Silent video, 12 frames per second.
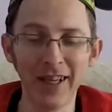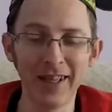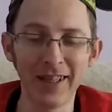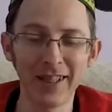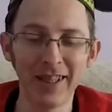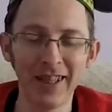
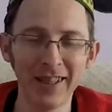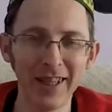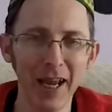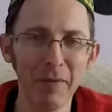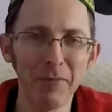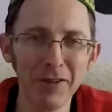because things
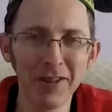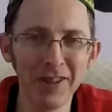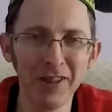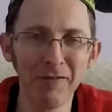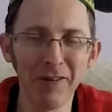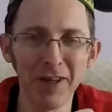happen to
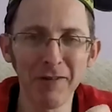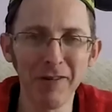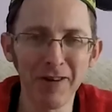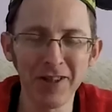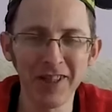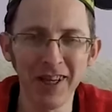you while you're
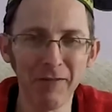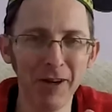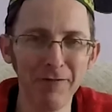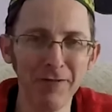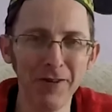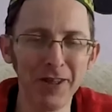watching it. I won't
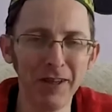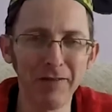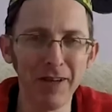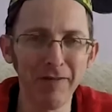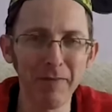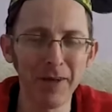ruin it if you've
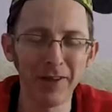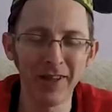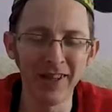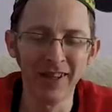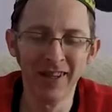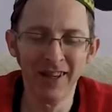never been on it.